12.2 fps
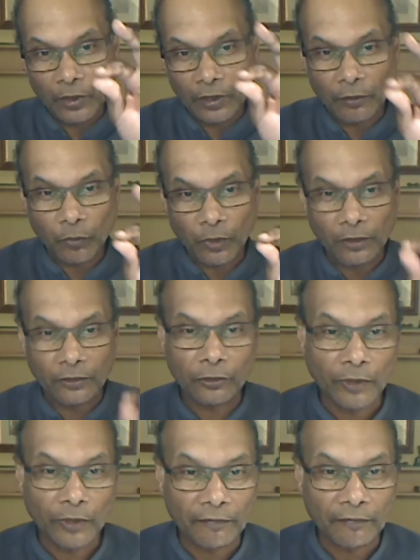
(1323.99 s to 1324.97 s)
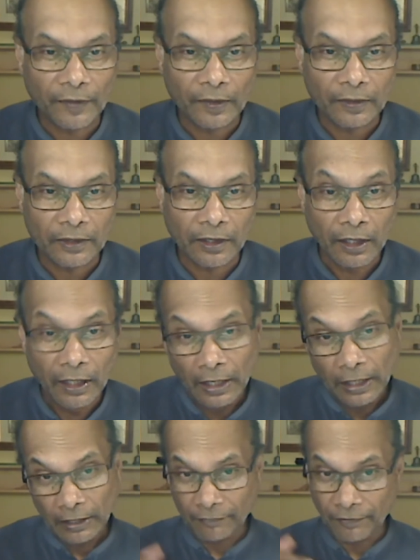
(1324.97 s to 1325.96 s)
the world through that filter.
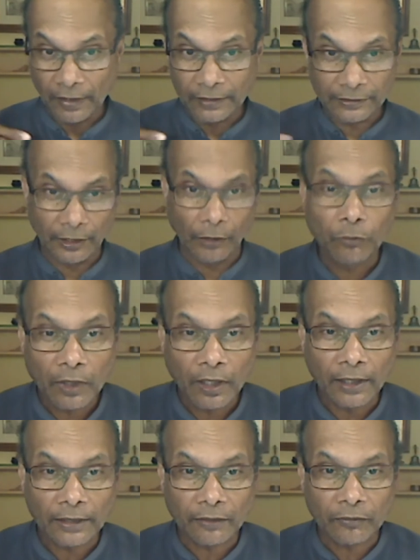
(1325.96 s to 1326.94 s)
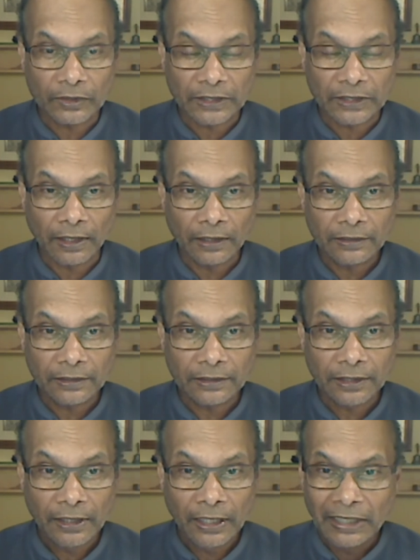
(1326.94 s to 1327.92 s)
If I don't like the results,
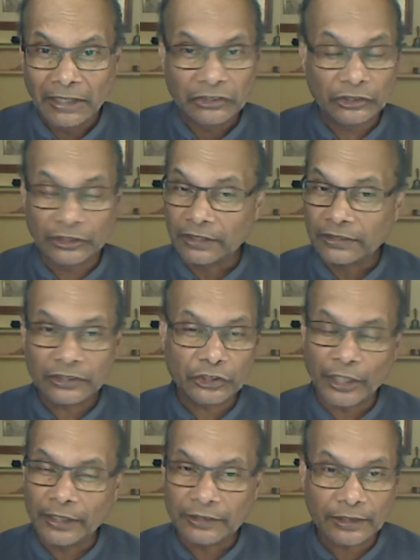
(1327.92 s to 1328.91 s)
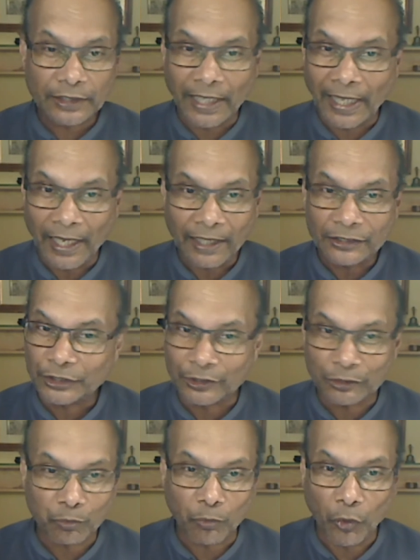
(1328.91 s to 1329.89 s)
just changing the
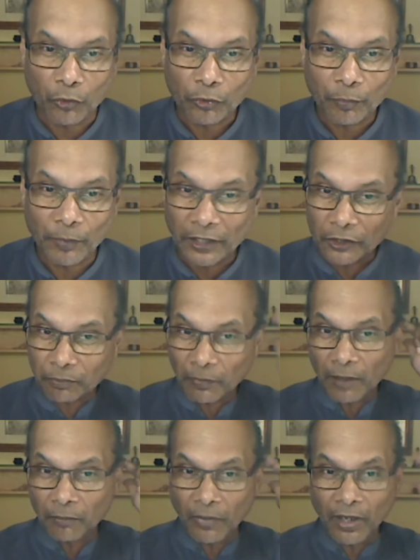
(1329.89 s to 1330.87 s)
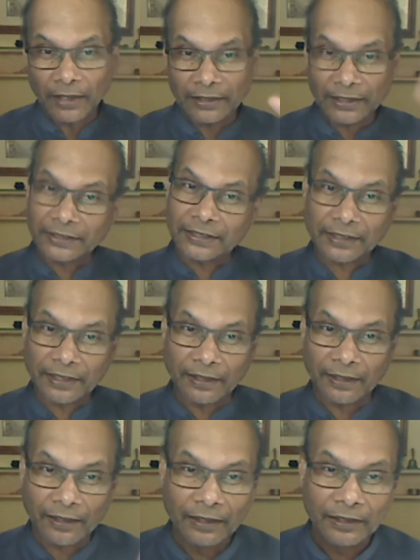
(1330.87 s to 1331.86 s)
actions won't, because my mind is
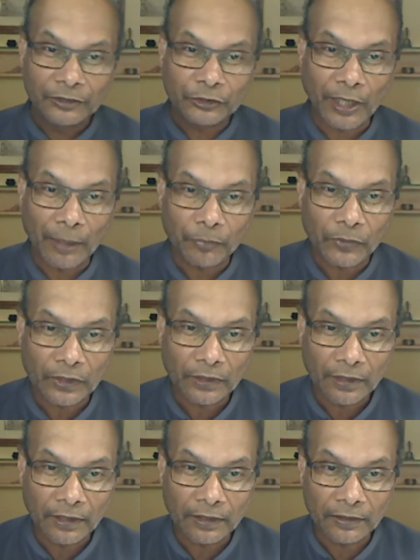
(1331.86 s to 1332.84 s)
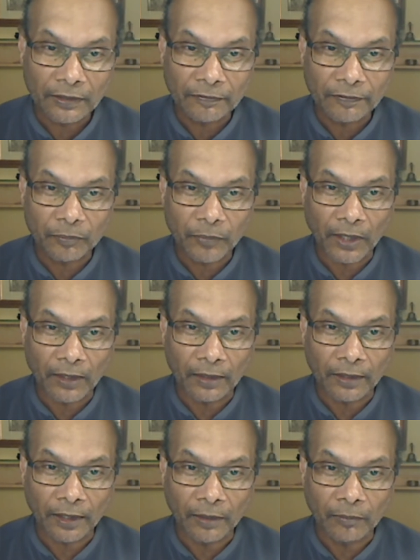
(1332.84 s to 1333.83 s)
still trapped in a different paradigm.